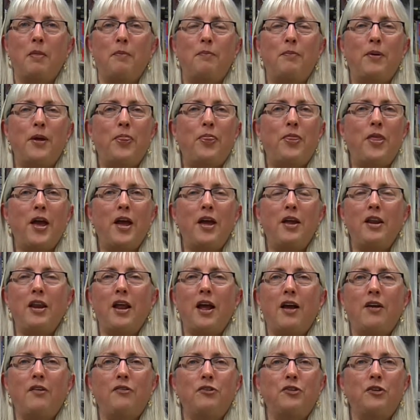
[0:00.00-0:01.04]
But then,
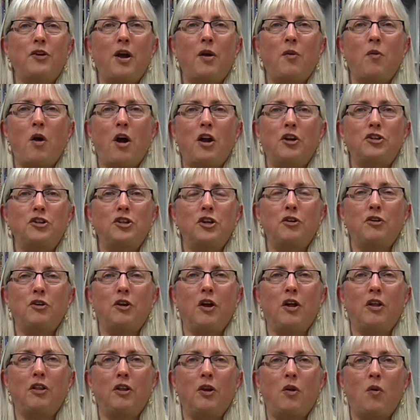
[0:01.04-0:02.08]
after I watched it
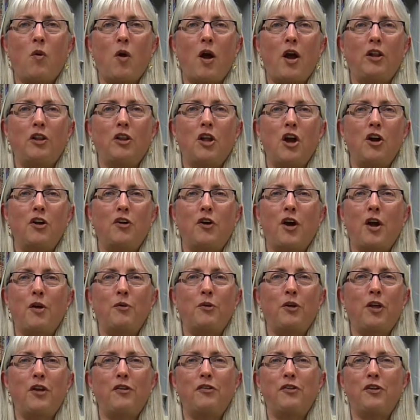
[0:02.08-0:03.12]
a little while longer, I
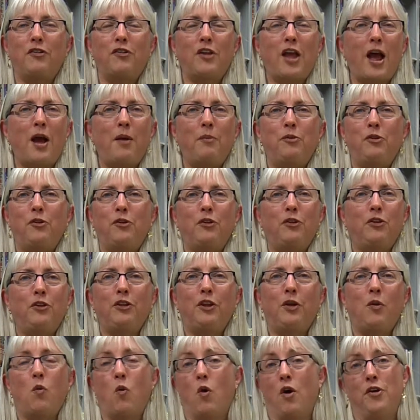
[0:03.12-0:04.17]
realized it's
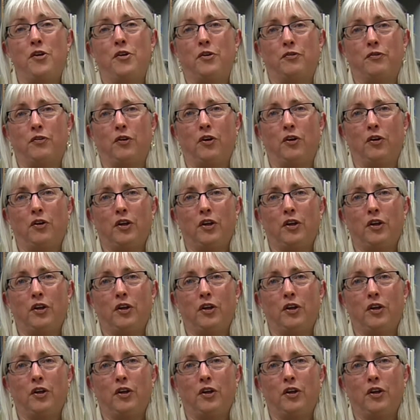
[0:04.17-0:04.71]
absolutely wonderful.